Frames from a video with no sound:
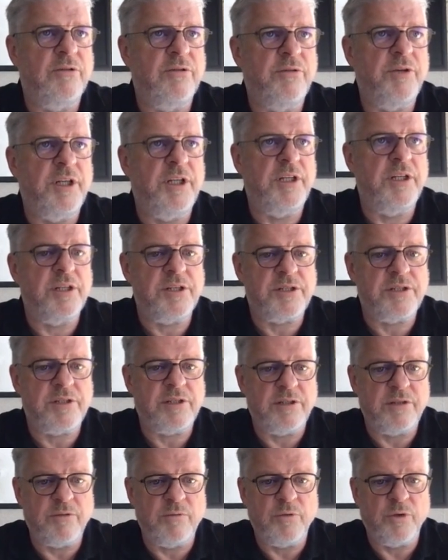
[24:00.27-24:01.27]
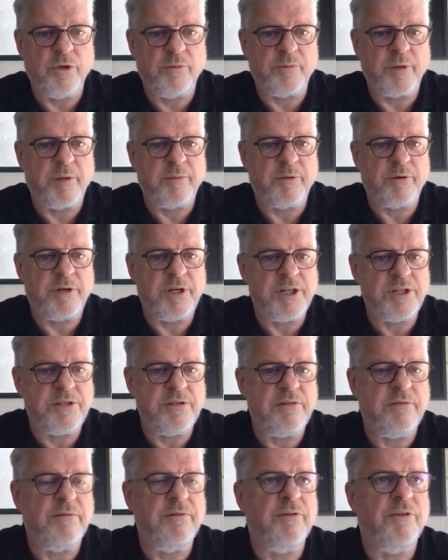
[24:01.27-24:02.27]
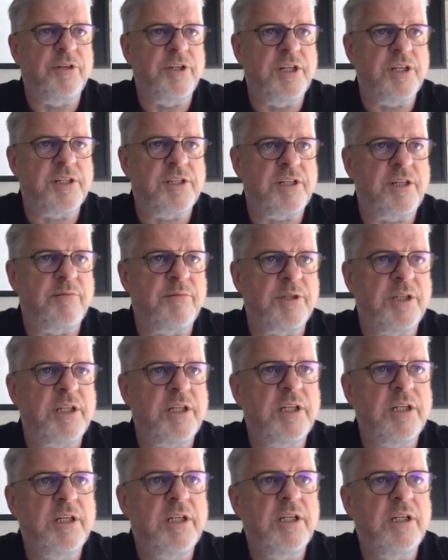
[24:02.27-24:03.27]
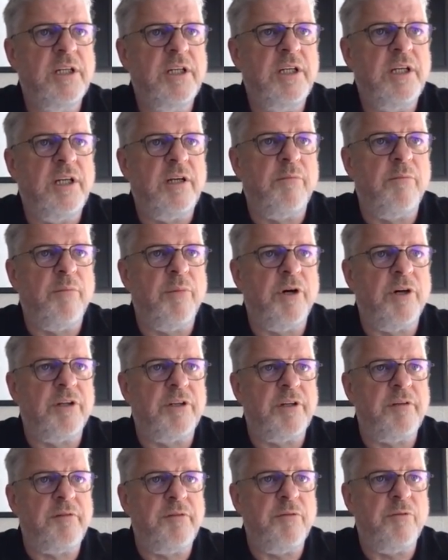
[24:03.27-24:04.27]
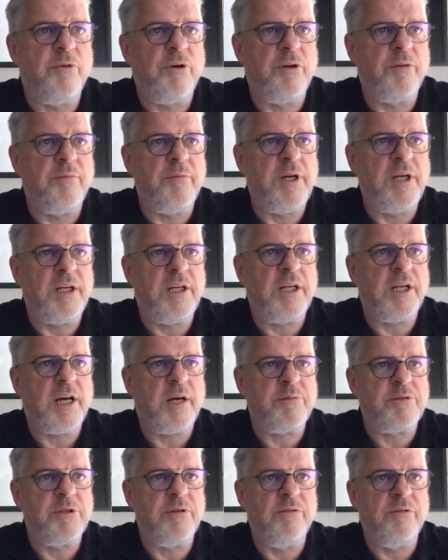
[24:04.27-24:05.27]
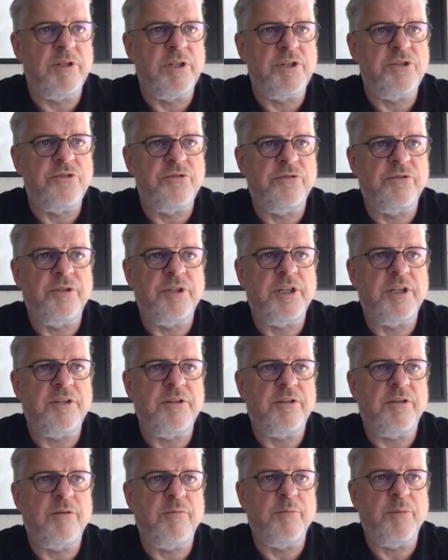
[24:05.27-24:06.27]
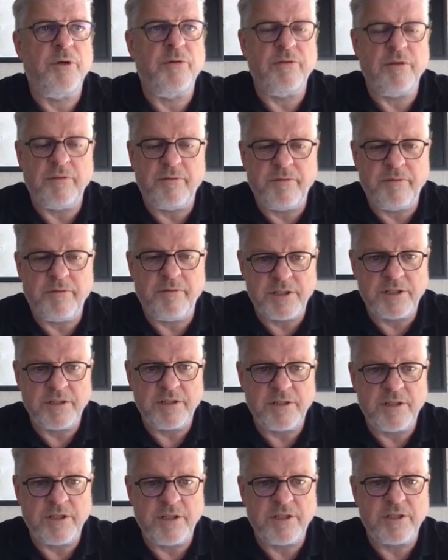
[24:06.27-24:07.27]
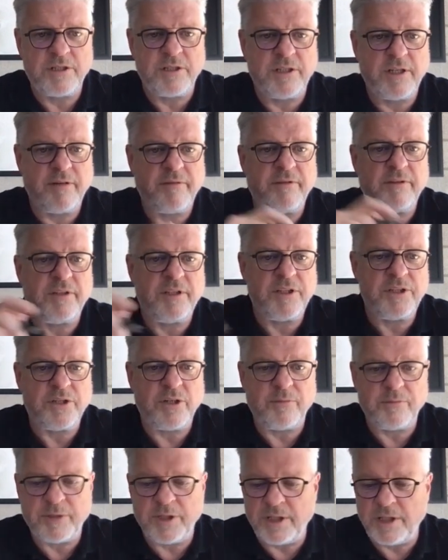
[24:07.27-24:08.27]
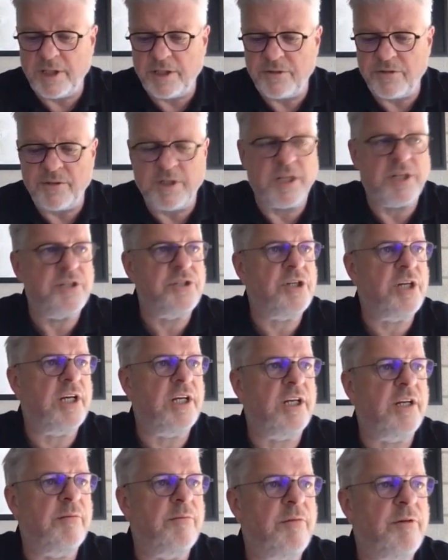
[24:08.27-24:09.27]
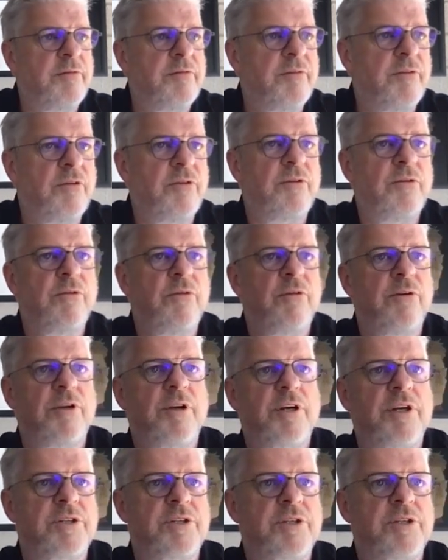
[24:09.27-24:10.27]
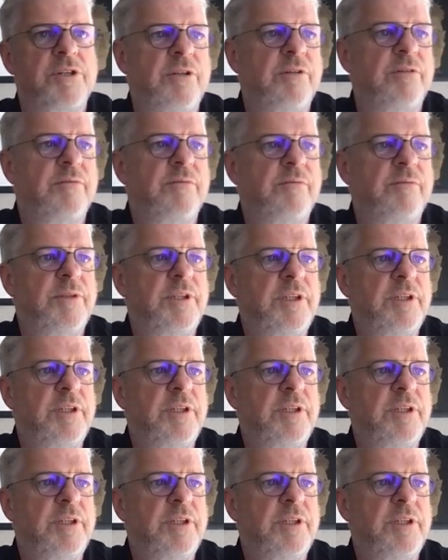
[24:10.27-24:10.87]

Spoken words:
doing this in the work preparation for the assembly. But if you want to make absolutely sure that your component fits, it's definitely something that you can check before order as well.